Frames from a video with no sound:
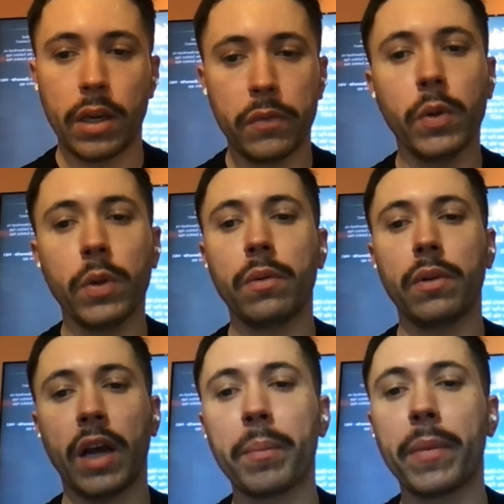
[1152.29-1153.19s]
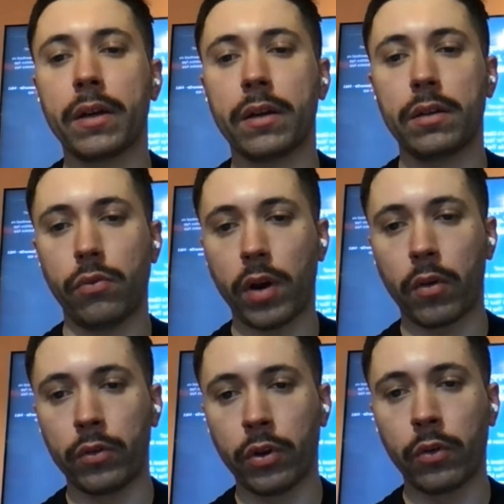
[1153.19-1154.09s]
it will come back to
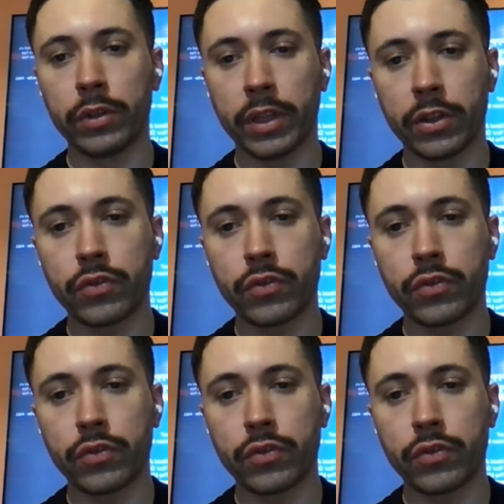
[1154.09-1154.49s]
our node and